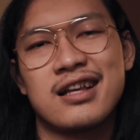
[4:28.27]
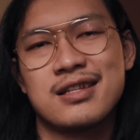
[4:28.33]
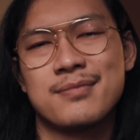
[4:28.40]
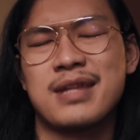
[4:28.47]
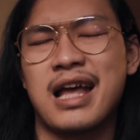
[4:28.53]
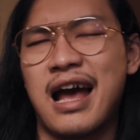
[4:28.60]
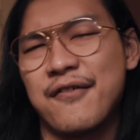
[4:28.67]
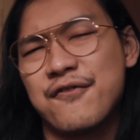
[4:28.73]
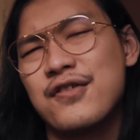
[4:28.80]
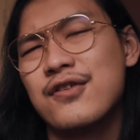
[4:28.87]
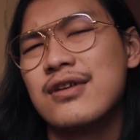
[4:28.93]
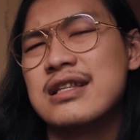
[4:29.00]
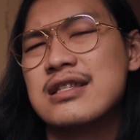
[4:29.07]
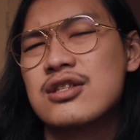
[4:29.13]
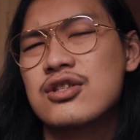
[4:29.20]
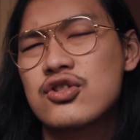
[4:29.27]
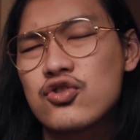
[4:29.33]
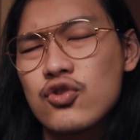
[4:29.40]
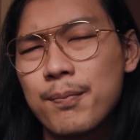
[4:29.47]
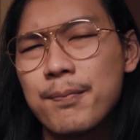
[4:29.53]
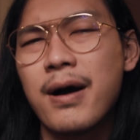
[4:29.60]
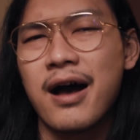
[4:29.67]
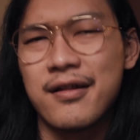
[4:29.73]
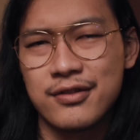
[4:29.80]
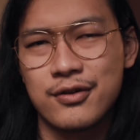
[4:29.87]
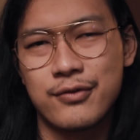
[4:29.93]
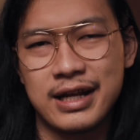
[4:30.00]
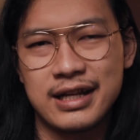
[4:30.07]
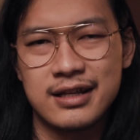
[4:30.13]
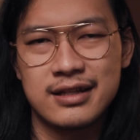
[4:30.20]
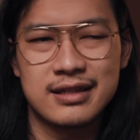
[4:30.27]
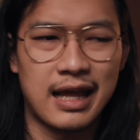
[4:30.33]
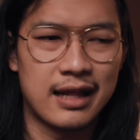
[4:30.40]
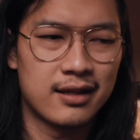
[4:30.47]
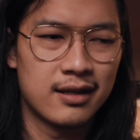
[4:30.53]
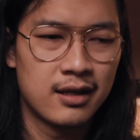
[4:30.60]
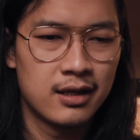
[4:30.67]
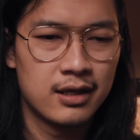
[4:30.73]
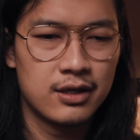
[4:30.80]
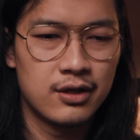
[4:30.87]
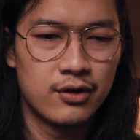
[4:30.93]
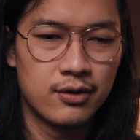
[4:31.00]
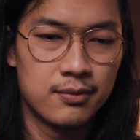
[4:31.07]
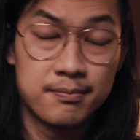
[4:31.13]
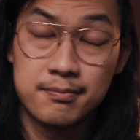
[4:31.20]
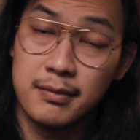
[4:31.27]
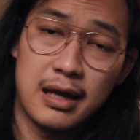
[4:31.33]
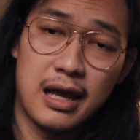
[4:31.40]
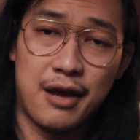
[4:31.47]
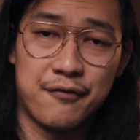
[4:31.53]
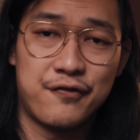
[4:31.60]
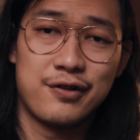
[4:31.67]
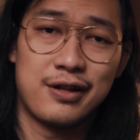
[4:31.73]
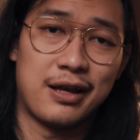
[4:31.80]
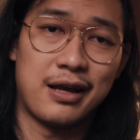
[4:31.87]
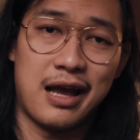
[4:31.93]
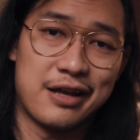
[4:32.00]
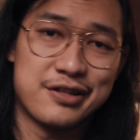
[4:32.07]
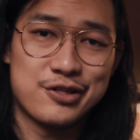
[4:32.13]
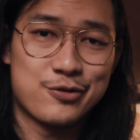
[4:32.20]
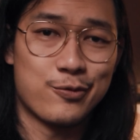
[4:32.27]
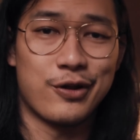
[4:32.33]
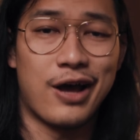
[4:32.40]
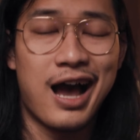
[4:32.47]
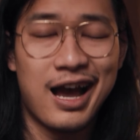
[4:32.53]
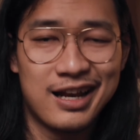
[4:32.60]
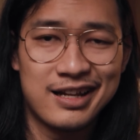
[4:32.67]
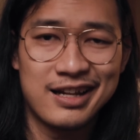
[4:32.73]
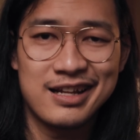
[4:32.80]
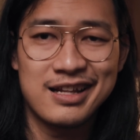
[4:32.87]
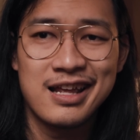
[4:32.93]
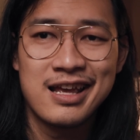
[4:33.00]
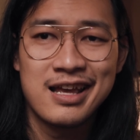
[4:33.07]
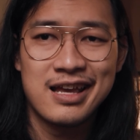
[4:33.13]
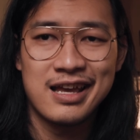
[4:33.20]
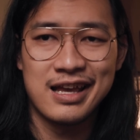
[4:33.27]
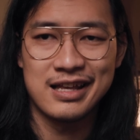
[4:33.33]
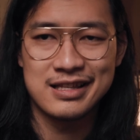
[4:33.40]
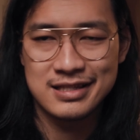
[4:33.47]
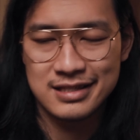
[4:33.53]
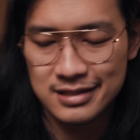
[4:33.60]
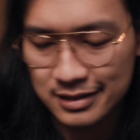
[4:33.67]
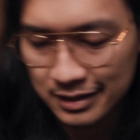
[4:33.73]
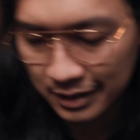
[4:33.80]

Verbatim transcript: item that I feel it's super underrated that, you know, I feel like I just want to highlight it. It's